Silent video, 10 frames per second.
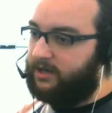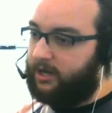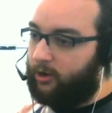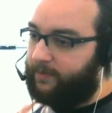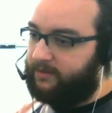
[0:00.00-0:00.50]

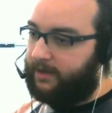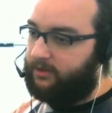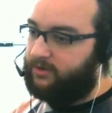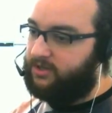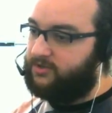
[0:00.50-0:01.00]
open the
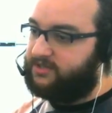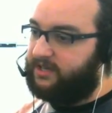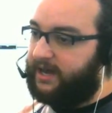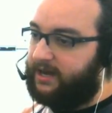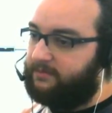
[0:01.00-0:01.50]
menu and use
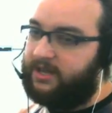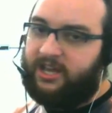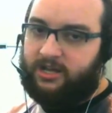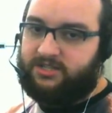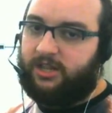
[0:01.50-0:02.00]
the item.
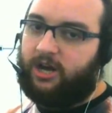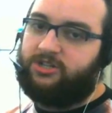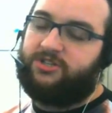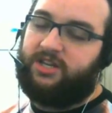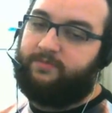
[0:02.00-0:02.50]
It's the
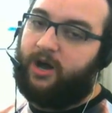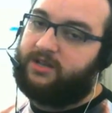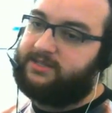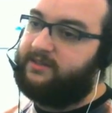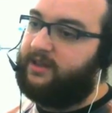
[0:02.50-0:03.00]
largest
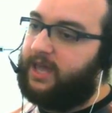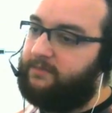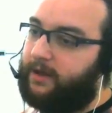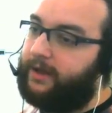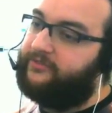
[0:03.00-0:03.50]
hitbox in the
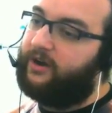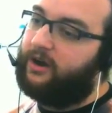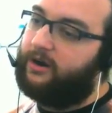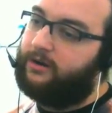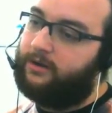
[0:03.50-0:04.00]
game by
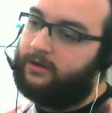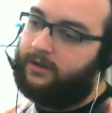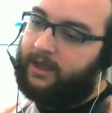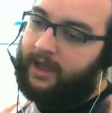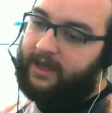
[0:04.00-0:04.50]
far.
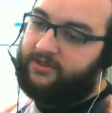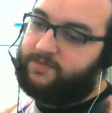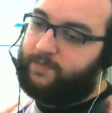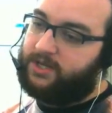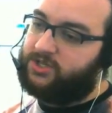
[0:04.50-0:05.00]
And this
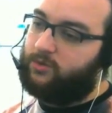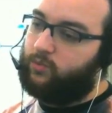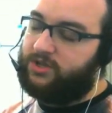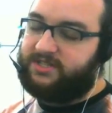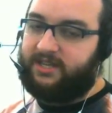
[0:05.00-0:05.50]
puzzle,
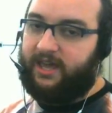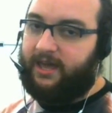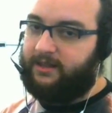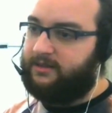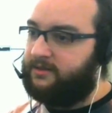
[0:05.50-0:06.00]
once
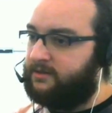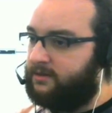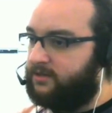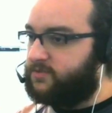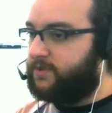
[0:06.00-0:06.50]
again,
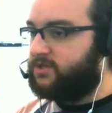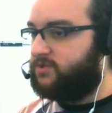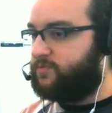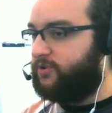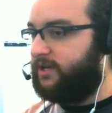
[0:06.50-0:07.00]
this puzzle
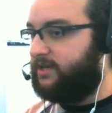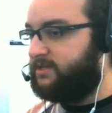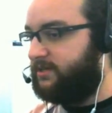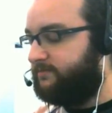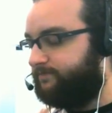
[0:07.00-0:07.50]
is pretty
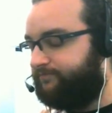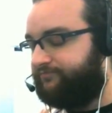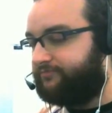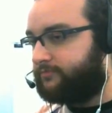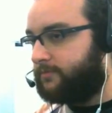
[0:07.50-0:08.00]
easy.
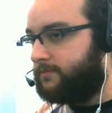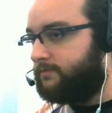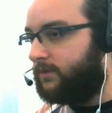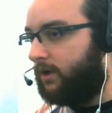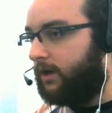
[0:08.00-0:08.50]

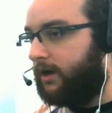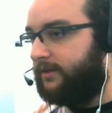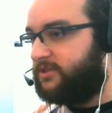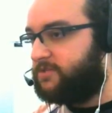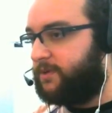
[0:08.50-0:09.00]

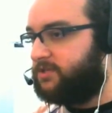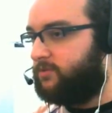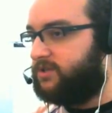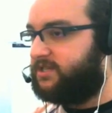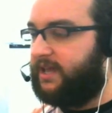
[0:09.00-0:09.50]
This puzzle,
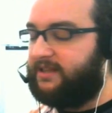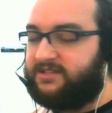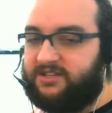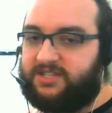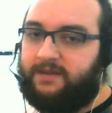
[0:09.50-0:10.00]
once again, is
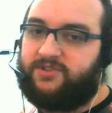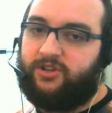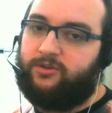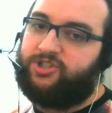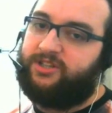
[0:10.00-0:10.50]
the same
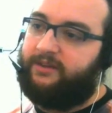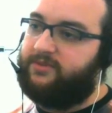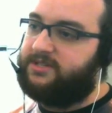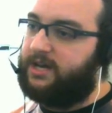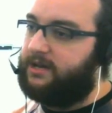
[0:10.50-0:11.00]
solution
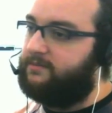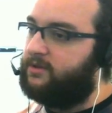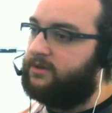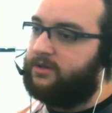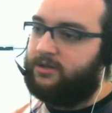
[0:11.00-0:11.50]
every time.
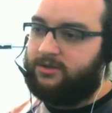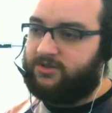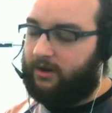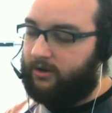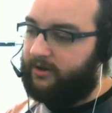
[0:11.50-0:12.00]

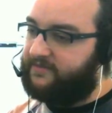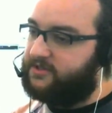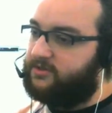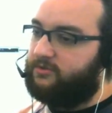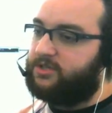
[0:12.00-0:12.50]
So all you have
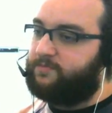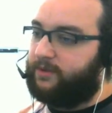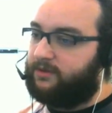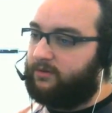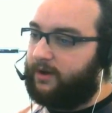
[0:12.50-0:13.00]
to do is
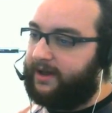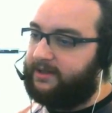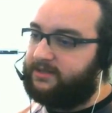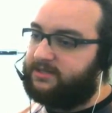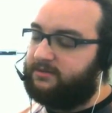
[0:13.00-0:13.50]
put the
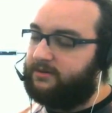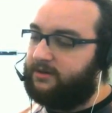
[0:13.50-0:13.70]
right